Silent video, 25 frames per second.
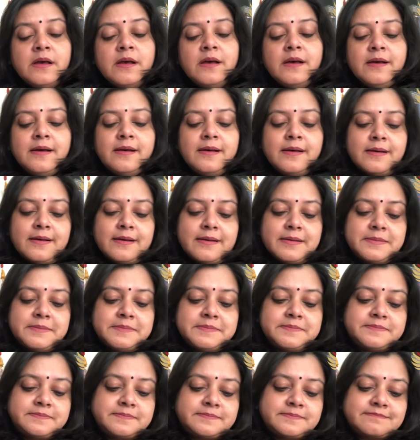"Ah,
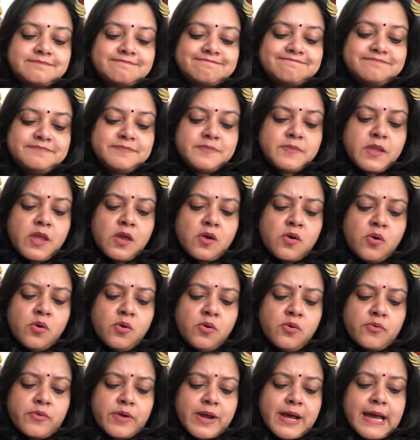all
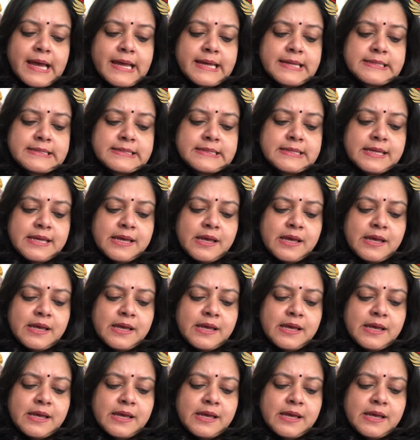right.